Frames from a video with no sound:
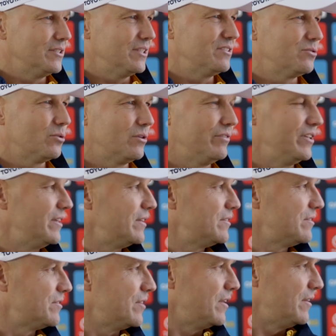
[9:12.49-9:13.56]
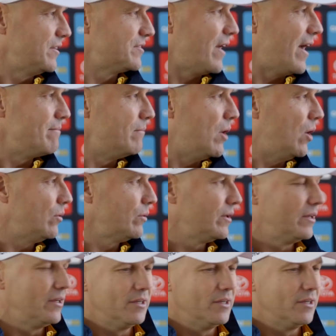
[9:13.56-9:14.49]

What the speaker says: are sort of in the same mould.